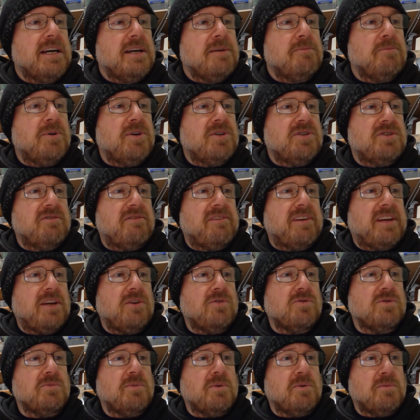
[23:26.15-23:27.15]
Mercenary
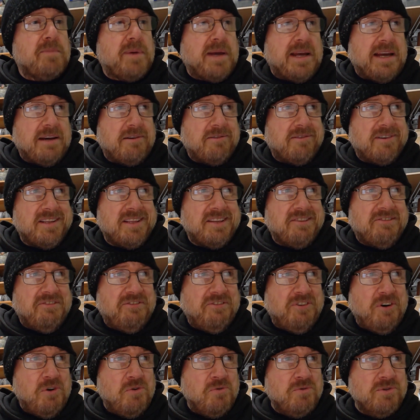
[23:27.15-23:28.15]
guilds will power in the
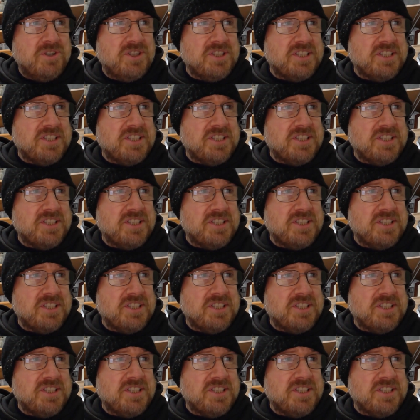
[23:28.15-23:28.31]
Forge.